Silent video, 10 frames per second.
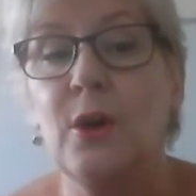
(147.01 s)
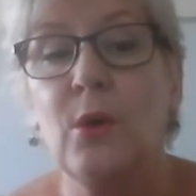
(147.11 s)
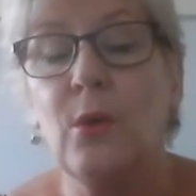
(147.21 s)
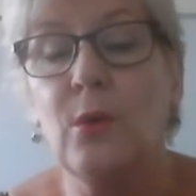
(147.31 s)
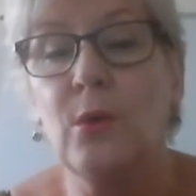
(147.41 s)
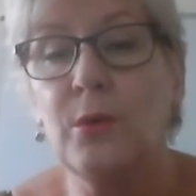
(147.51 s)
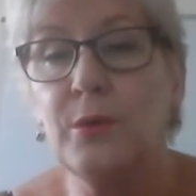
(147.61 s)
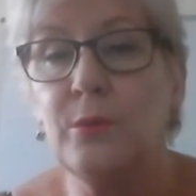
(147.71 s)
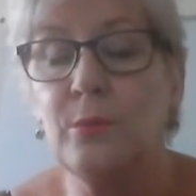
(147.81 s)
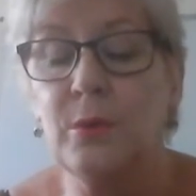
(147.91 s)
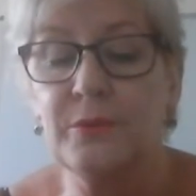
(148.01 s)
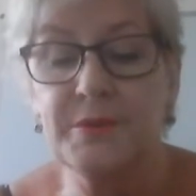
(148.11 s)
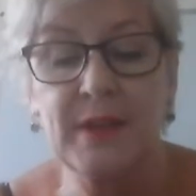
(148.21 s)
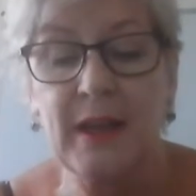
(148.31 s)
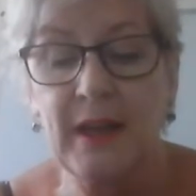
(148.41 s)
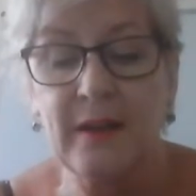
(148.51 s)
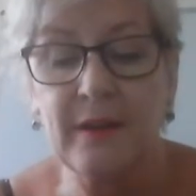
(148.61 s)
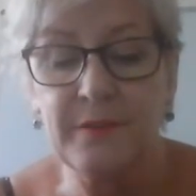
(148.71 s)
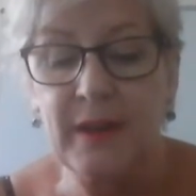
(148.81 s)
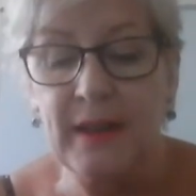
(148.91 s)
or you want to
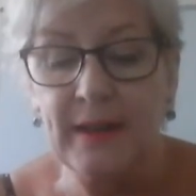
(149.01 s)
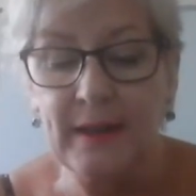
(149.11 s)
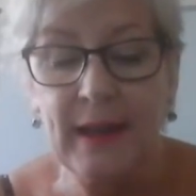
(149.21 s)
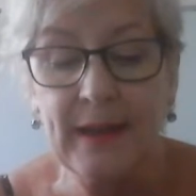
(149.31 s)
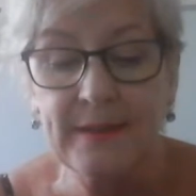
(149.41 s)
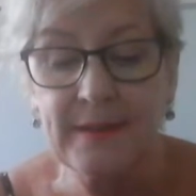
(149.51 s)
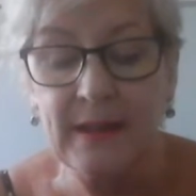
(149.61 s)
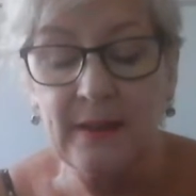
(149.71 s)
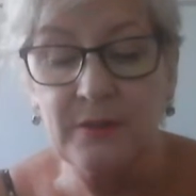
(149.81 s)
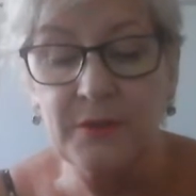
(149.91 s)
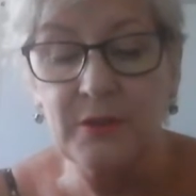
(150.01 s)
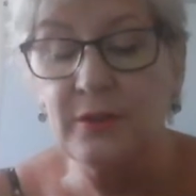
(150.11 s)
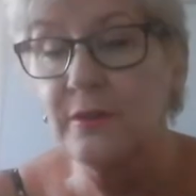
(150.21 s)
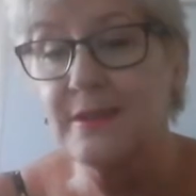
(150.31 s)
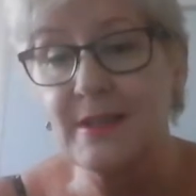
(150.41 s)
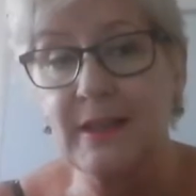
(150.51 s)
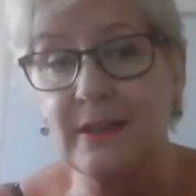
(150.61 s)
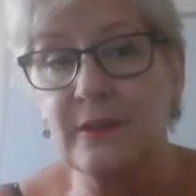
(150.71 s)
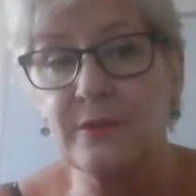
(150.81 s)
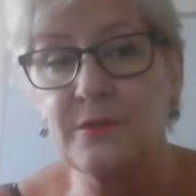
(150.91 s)
have a handout that you can take
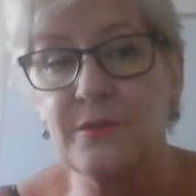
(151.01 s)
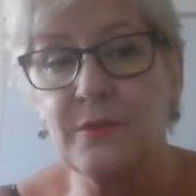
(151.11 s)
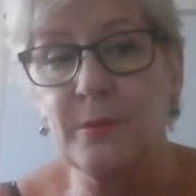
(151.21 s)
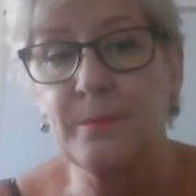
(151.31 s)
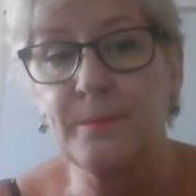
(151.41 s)
notes from.